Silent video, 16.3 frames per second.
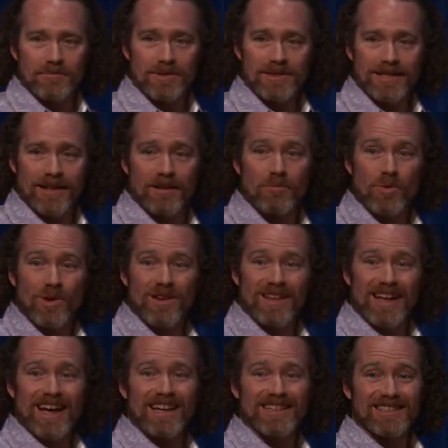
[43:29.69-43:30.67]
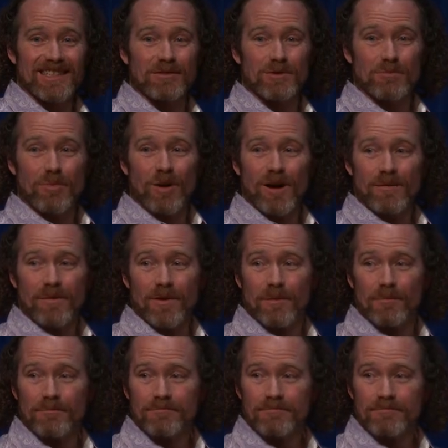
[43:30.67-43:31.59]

but tell them where the gasoline was bought from,